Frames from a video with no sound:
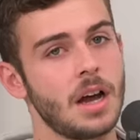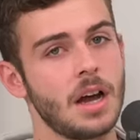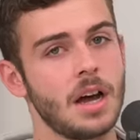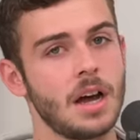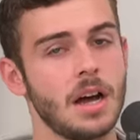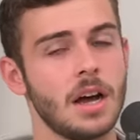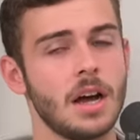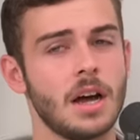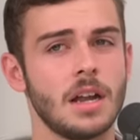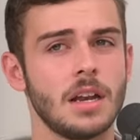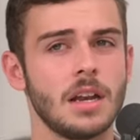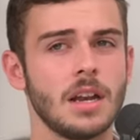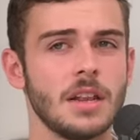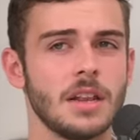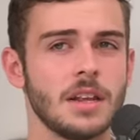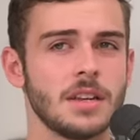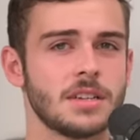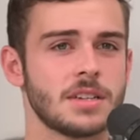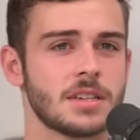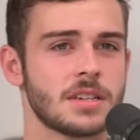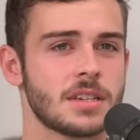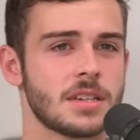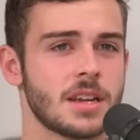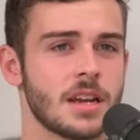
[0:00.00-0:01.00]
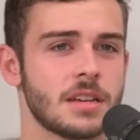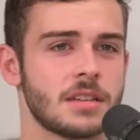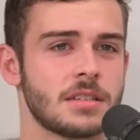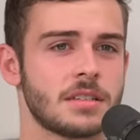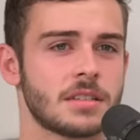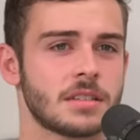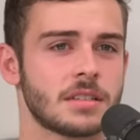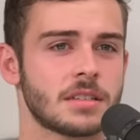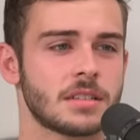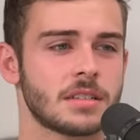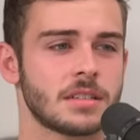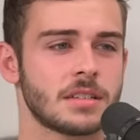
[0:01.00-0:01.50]
Uh, no, they just said
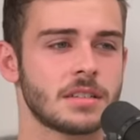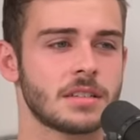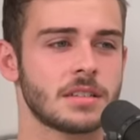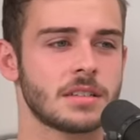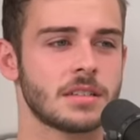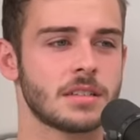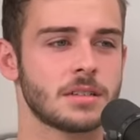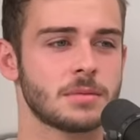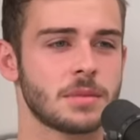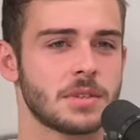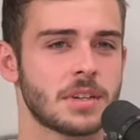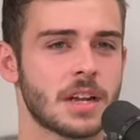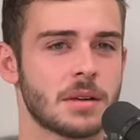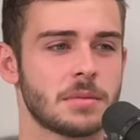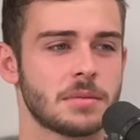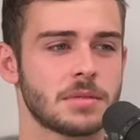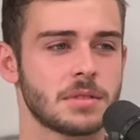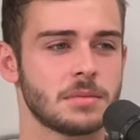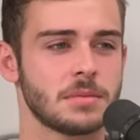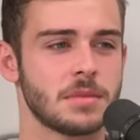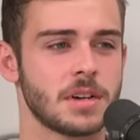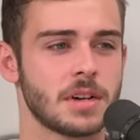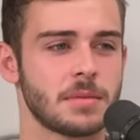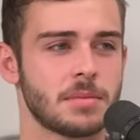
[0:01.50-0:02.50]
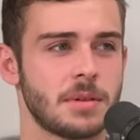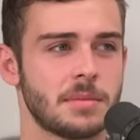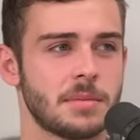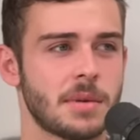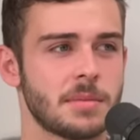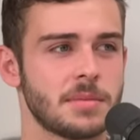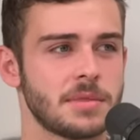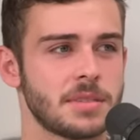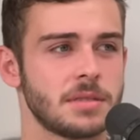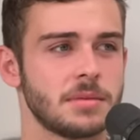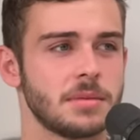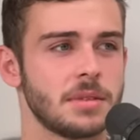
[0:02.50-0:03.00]
because my dad was at work and my
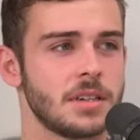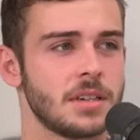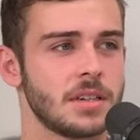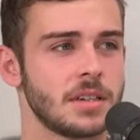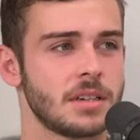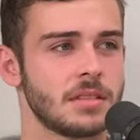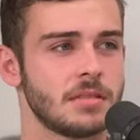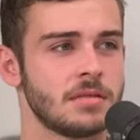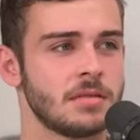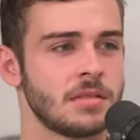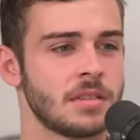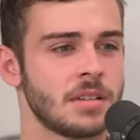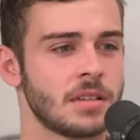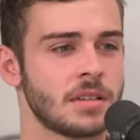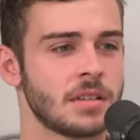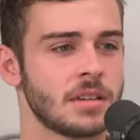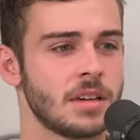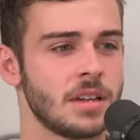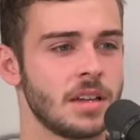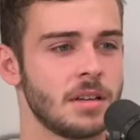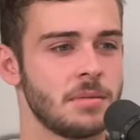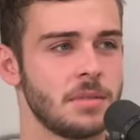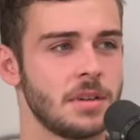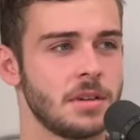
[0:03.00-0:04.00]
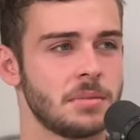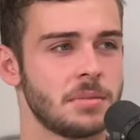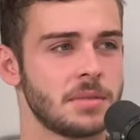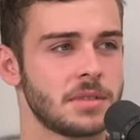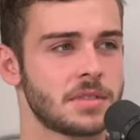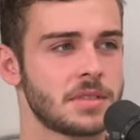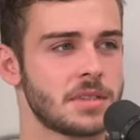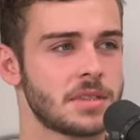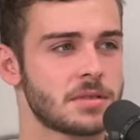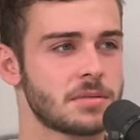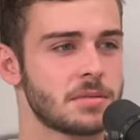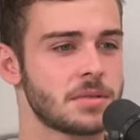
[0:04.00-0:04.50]
mum was at work, and then me and my
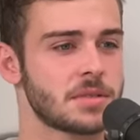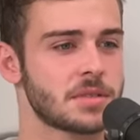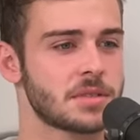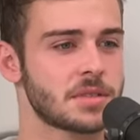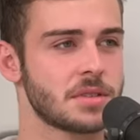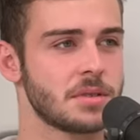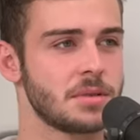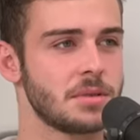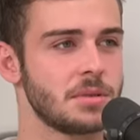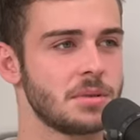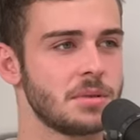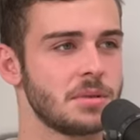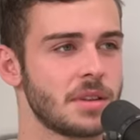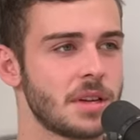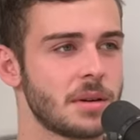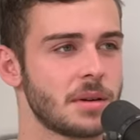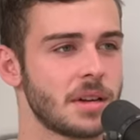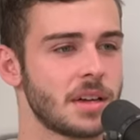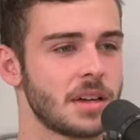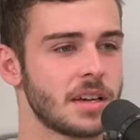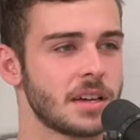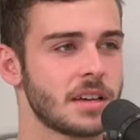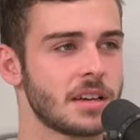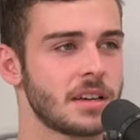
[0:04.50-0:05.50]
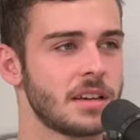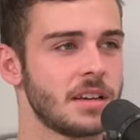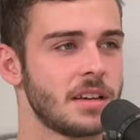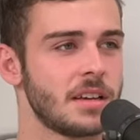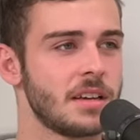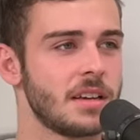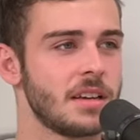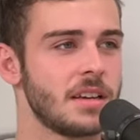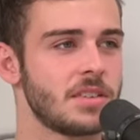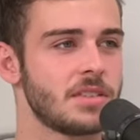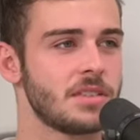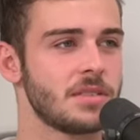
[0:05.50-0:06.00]
sister at school, they were like,
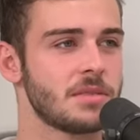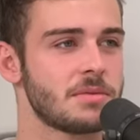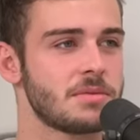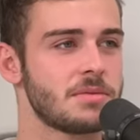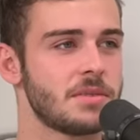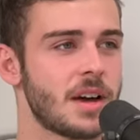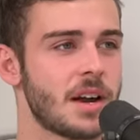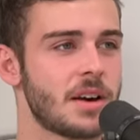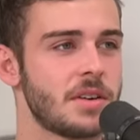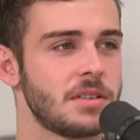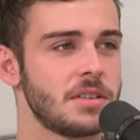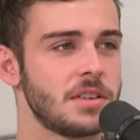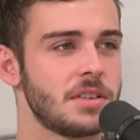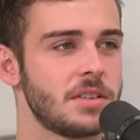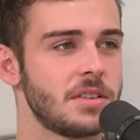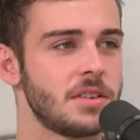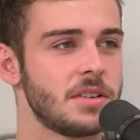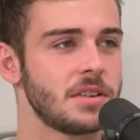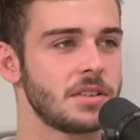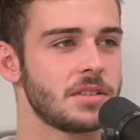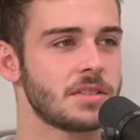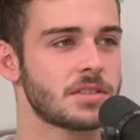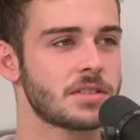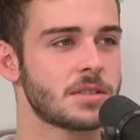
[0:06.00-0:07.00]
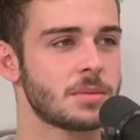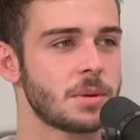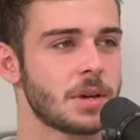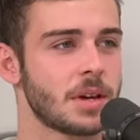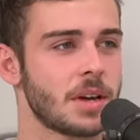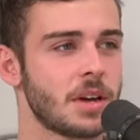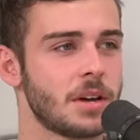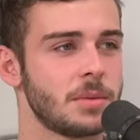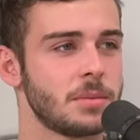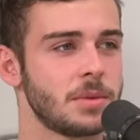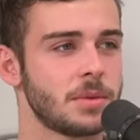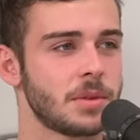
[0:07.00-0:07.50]
oh, "It's not fair on the dog just to be at
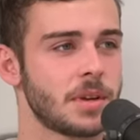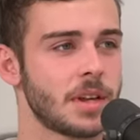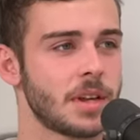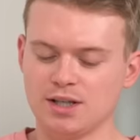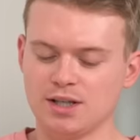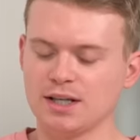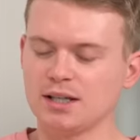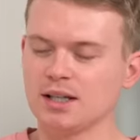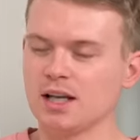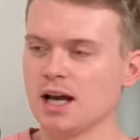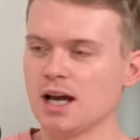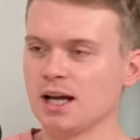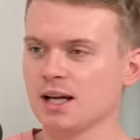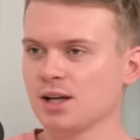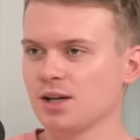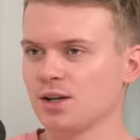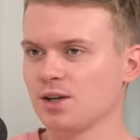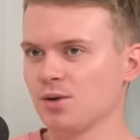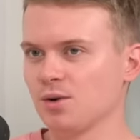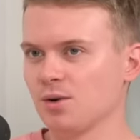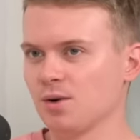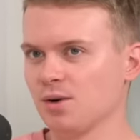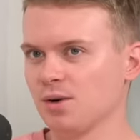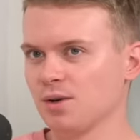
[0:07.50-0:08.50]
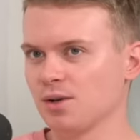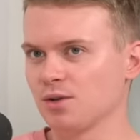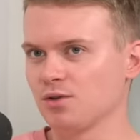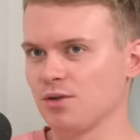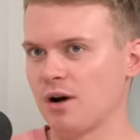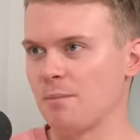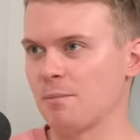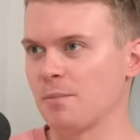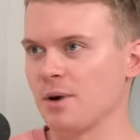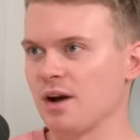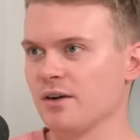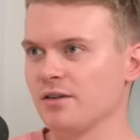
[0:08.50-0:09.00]
home all Did like your
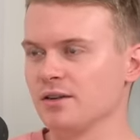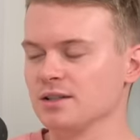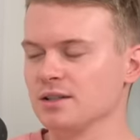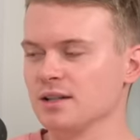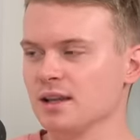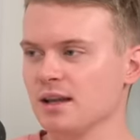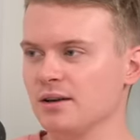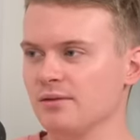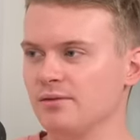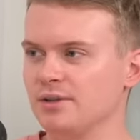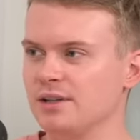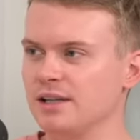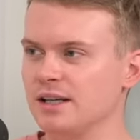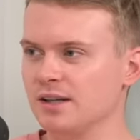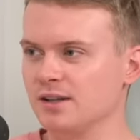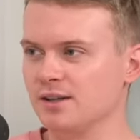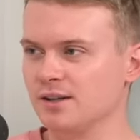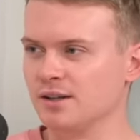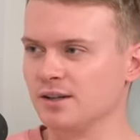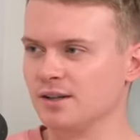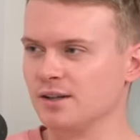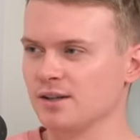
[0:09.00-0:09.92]
grandparents live near you?